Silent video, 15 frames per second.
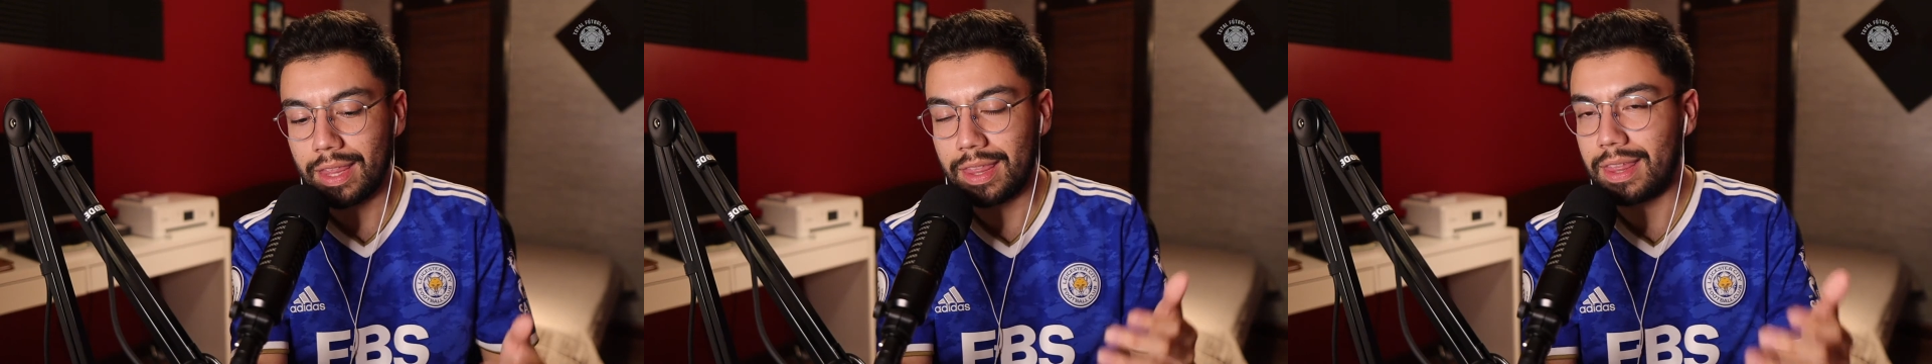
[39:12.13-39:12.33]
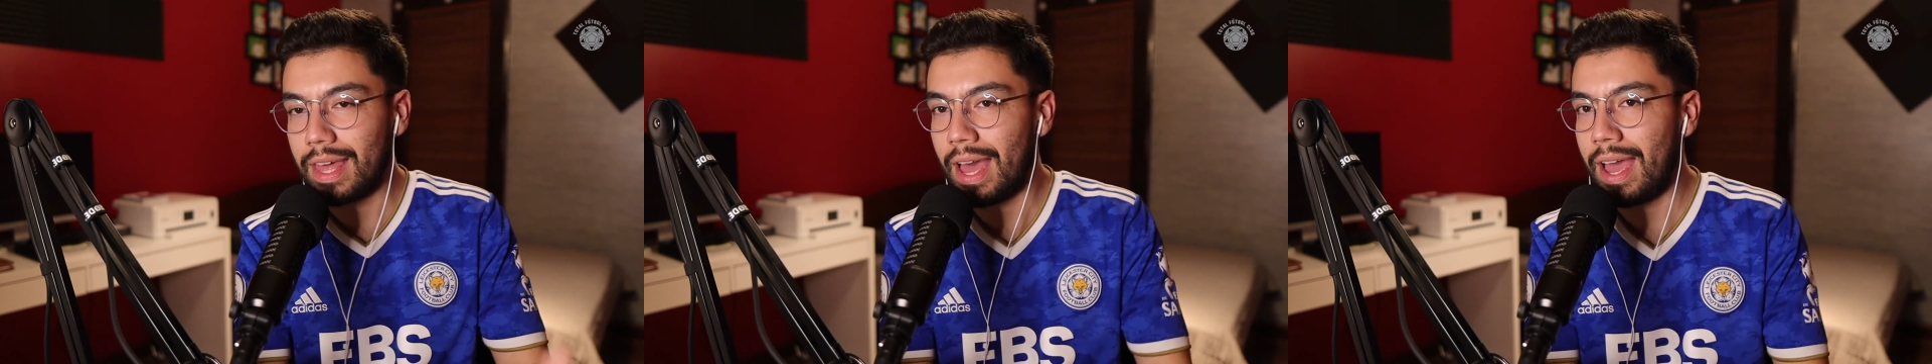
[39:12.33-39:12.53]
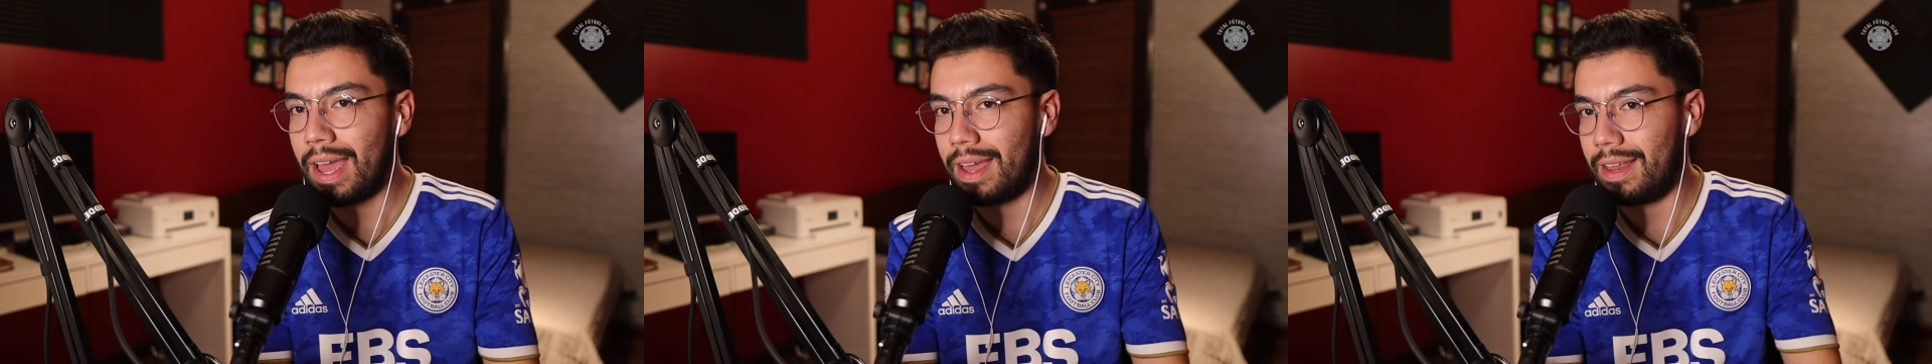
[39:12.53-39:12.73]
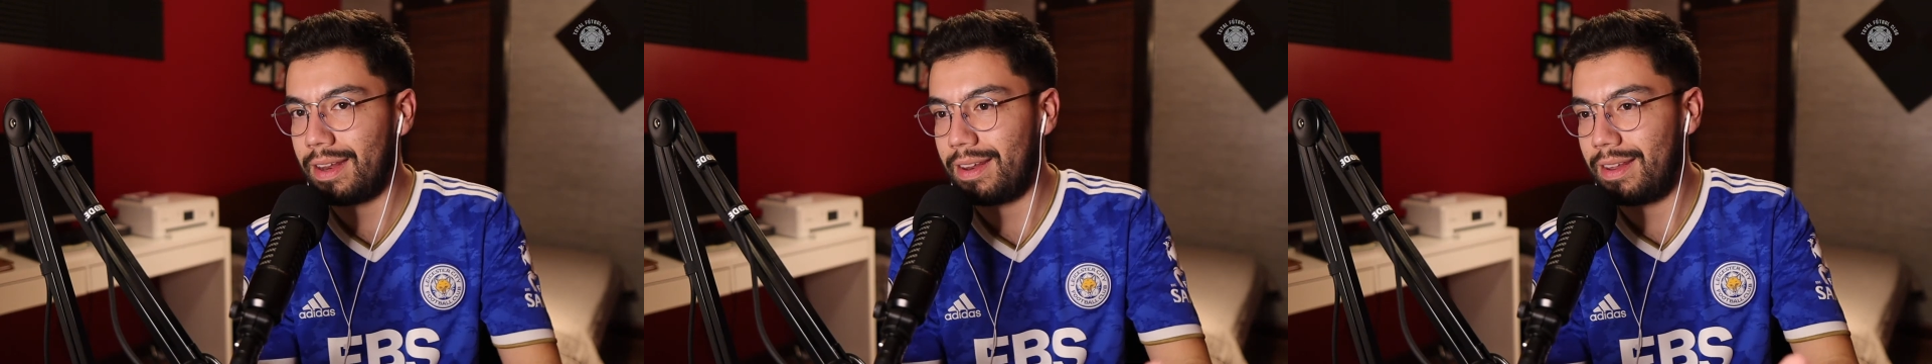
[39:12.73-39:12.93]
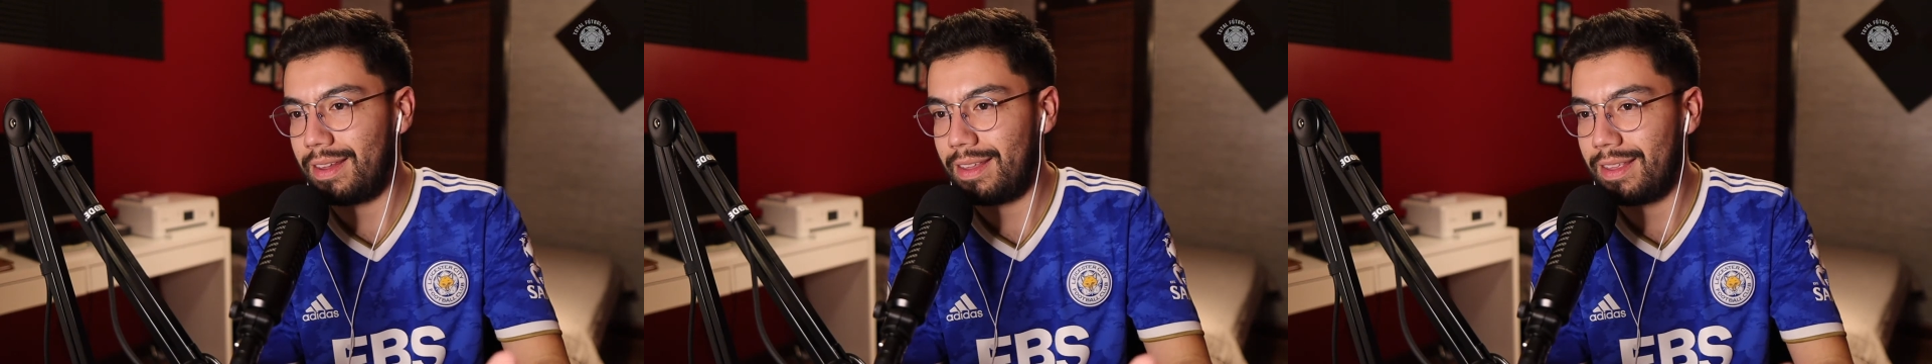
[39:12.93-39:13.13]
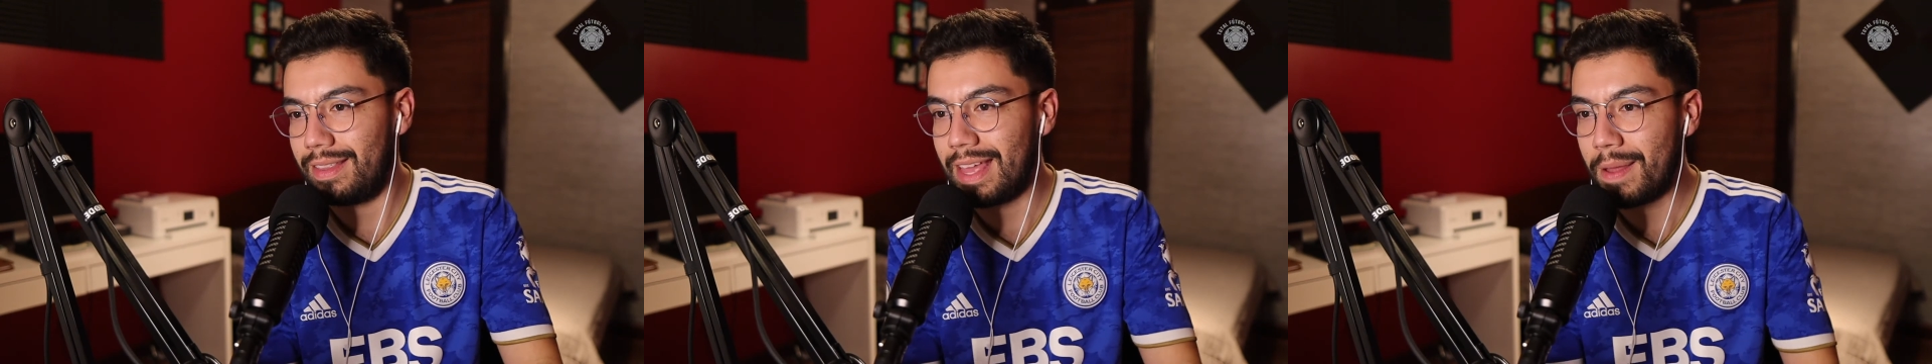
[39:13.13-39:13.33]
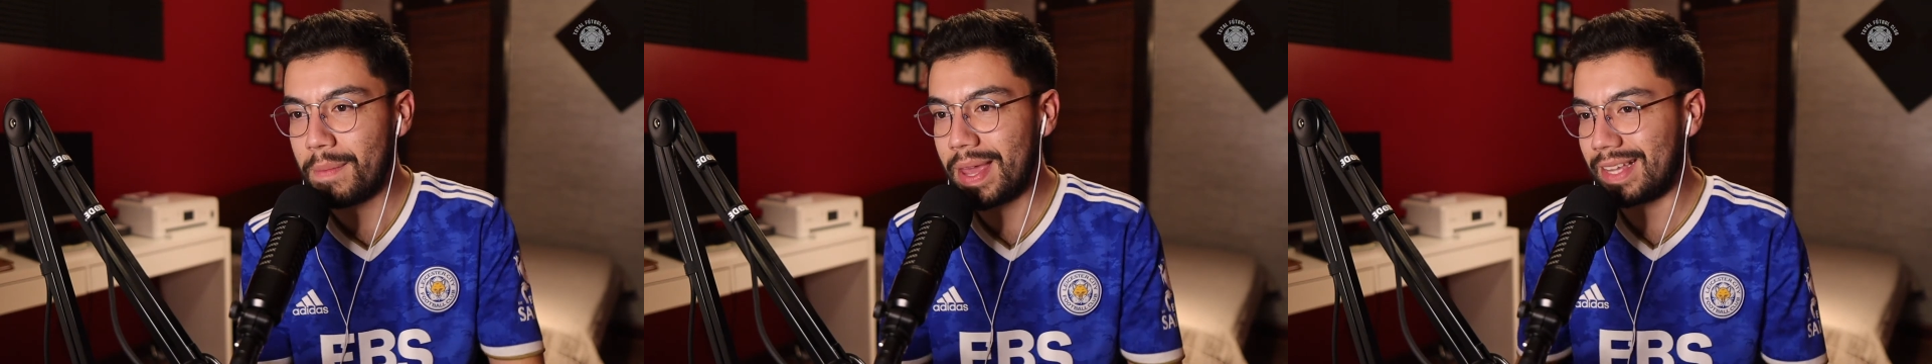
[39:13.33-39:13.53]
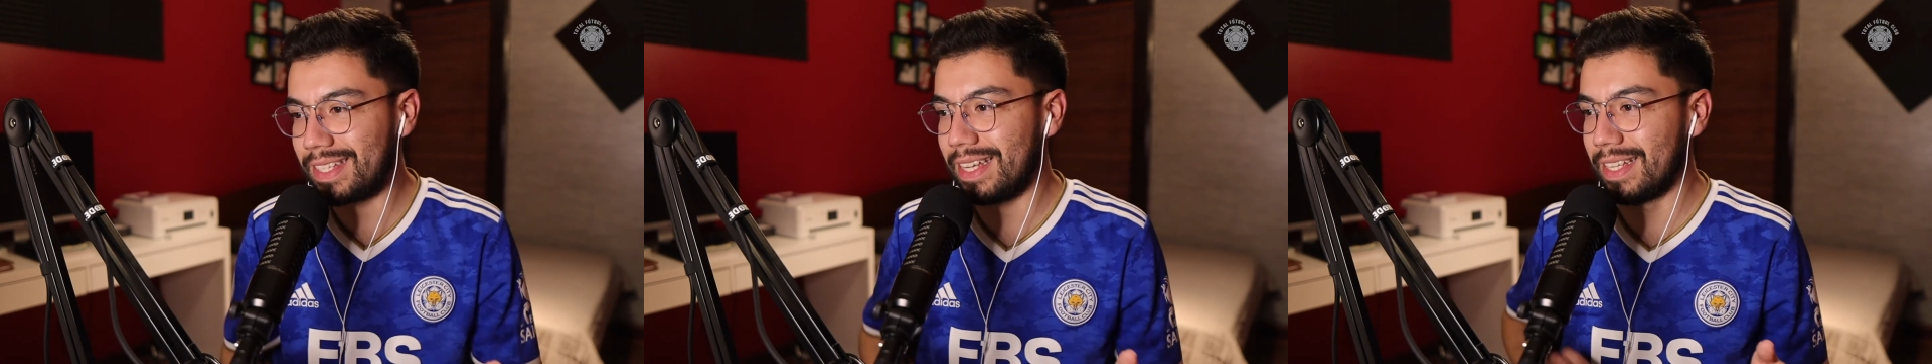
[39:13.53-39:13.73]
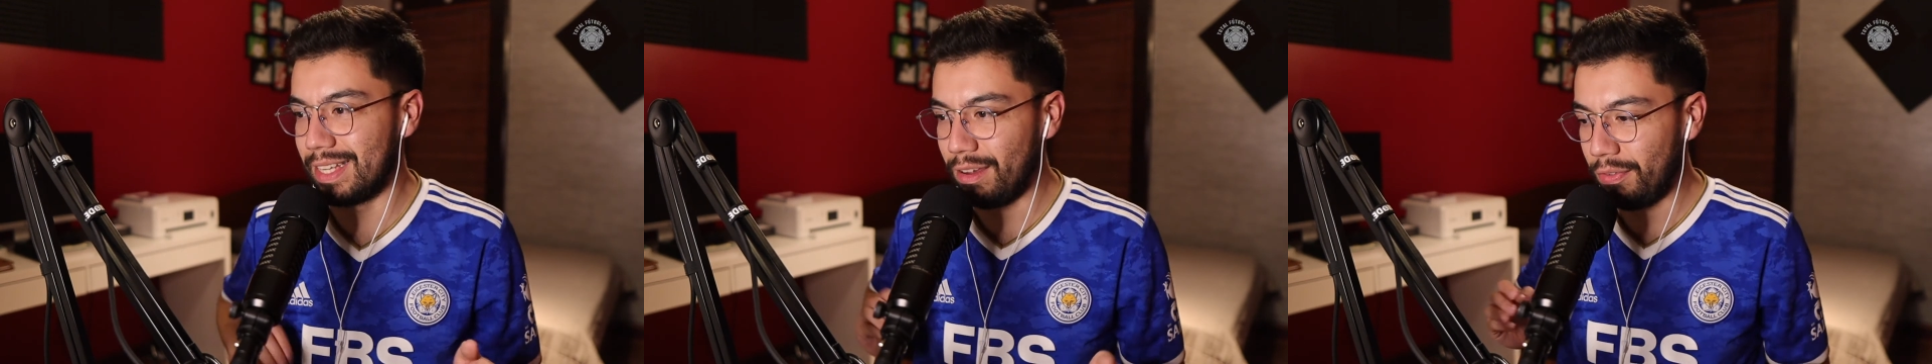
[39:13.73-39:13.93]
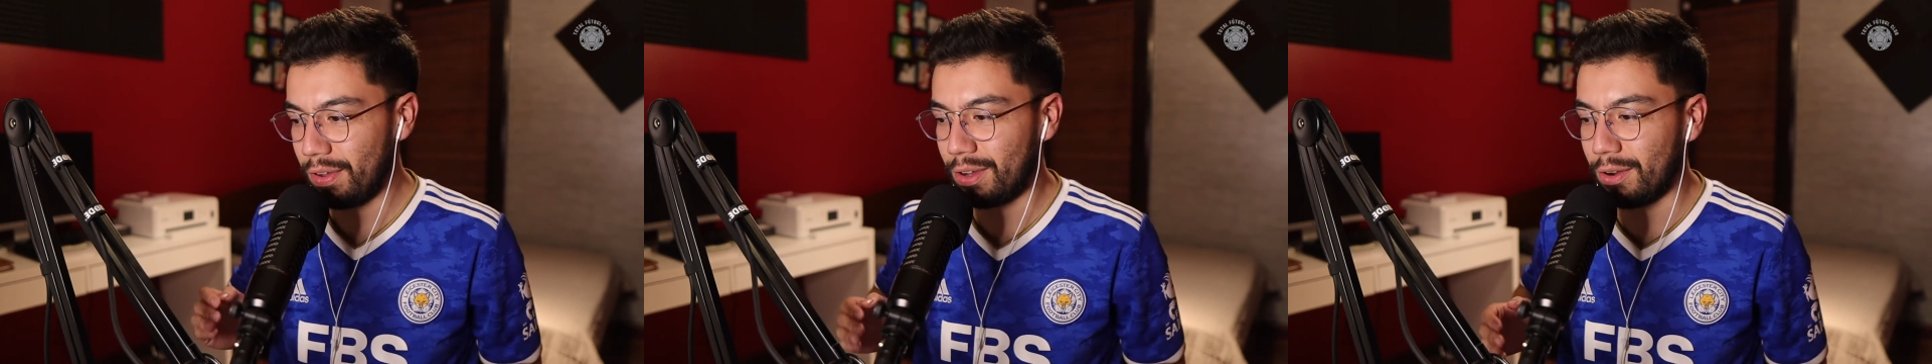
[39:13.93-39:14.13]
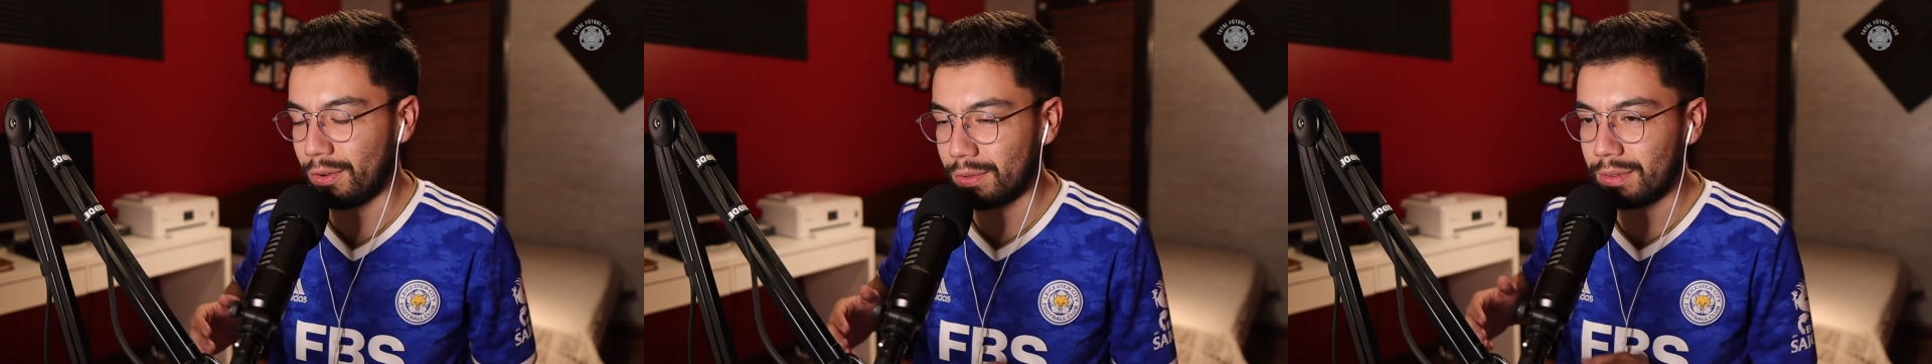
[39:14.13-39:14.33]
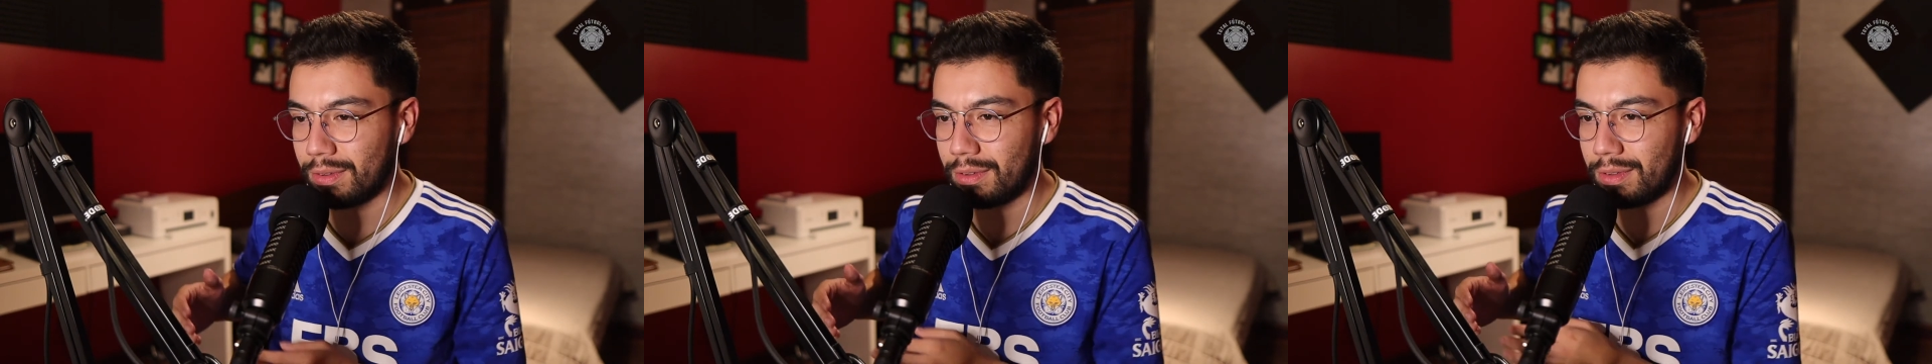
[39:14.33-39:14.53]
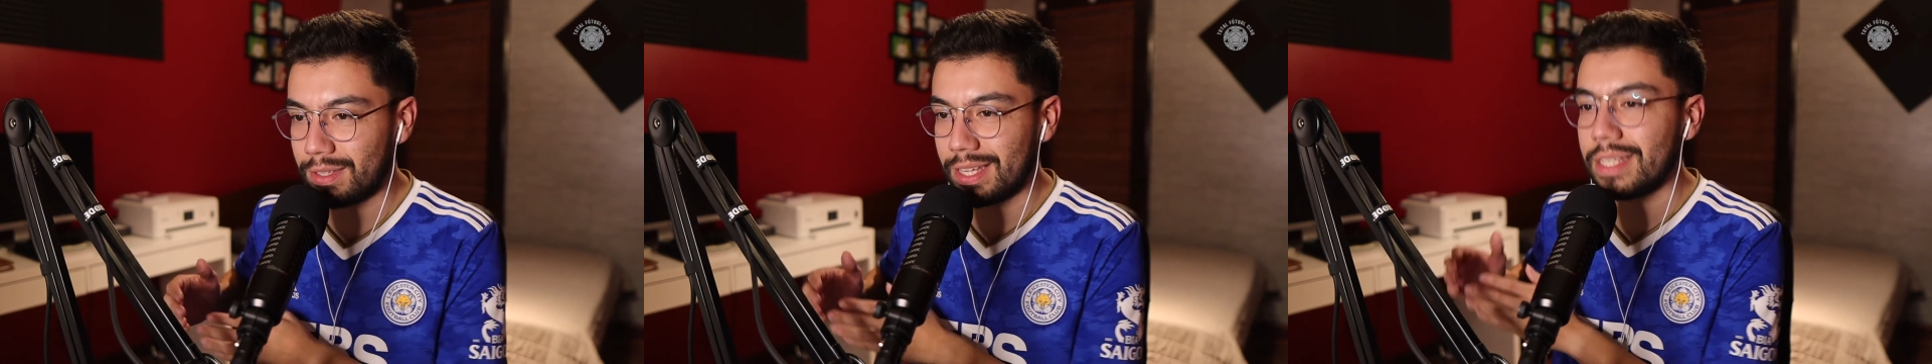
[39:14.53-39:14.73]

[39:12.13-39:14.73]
that makes it difficult